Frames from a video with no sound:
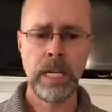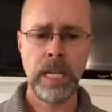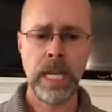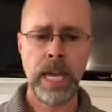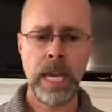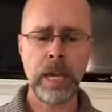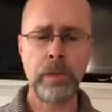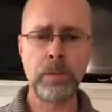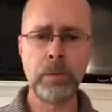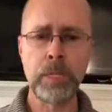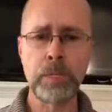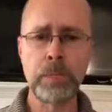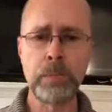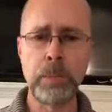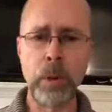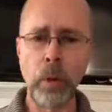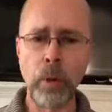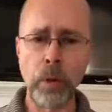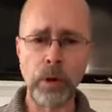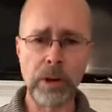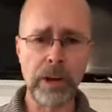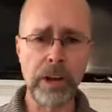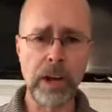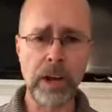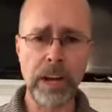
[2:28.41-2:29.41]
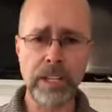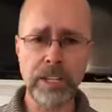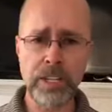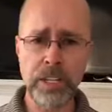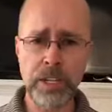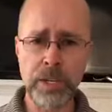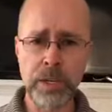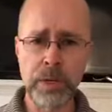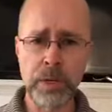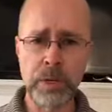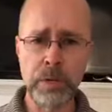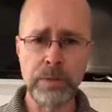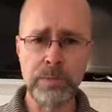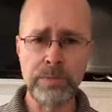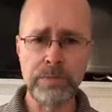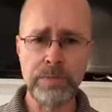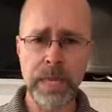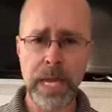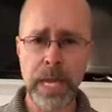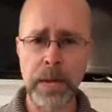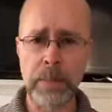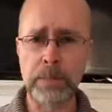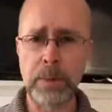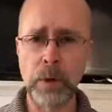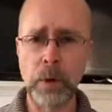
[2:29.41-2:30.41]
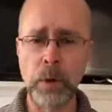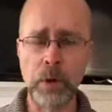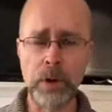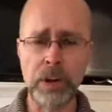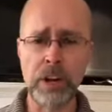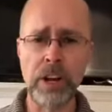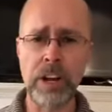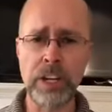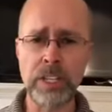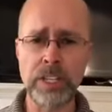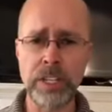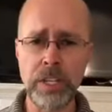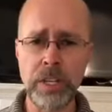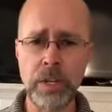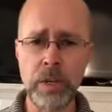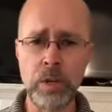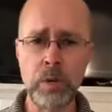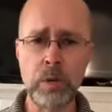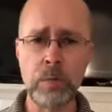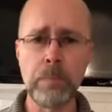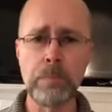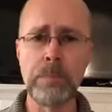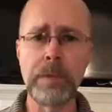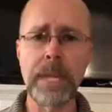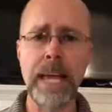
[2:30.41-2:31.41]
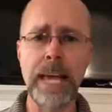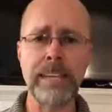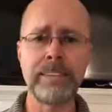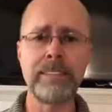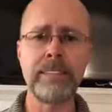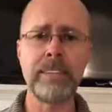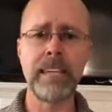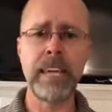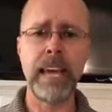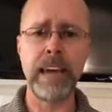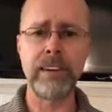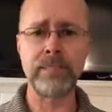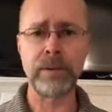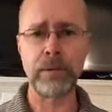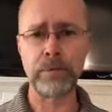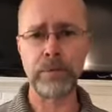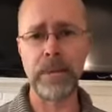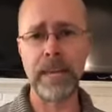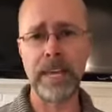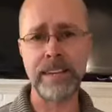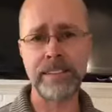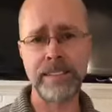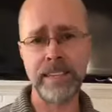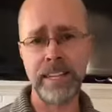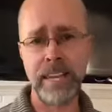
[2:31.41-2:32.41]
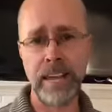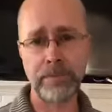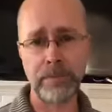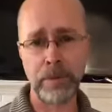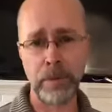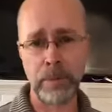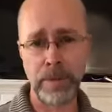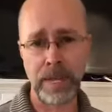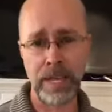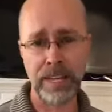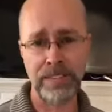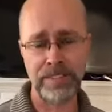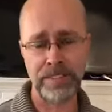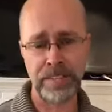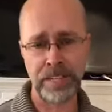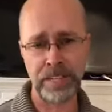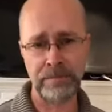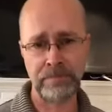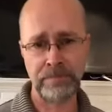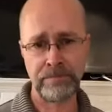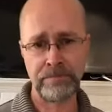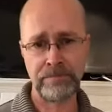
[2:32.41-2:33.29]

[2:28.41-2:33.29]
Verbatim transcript: He was pouring on you and pouring on you blessing after blessing after blessing.